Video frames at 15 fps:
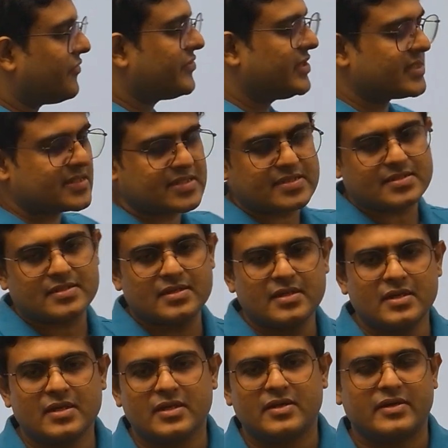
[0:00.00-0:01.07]
this
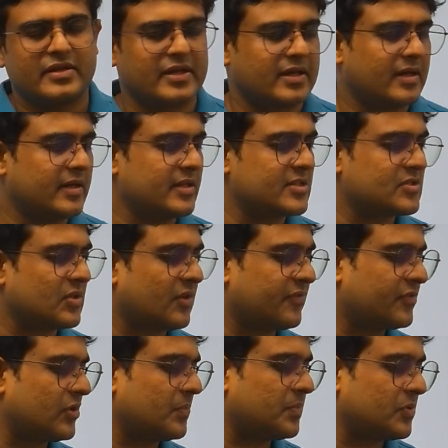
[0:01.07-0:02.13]
regarding soft
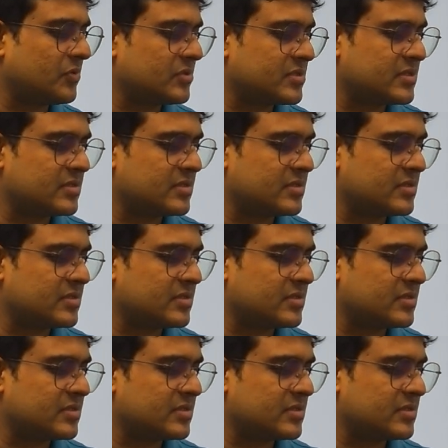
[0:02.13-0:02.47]
approach.